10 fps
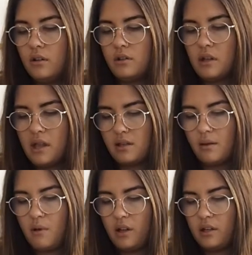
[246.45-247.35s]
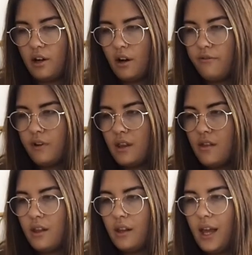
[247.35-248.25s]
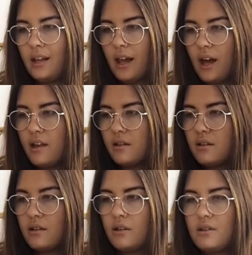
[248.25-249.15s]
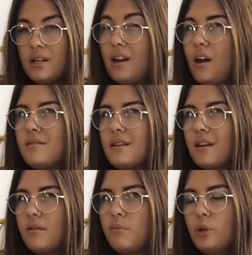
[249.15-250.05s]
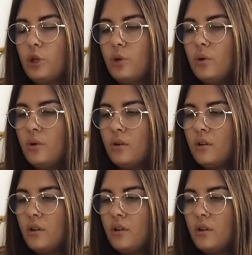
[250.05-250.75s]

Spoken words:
So that's the melody off, and then the LED lights, you see now it's like blue.